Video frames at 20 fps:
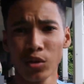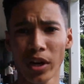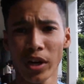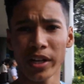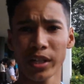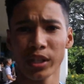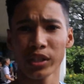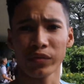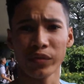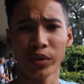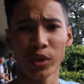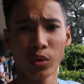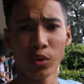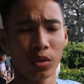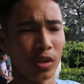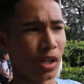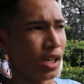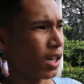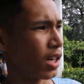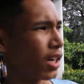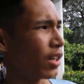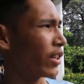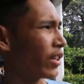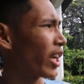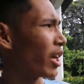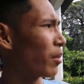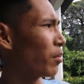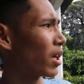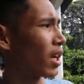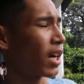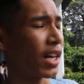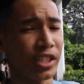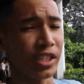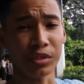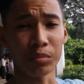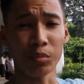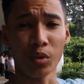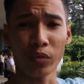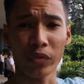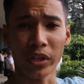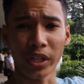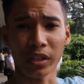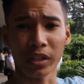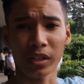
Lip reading: look at this view. The cable car is moving.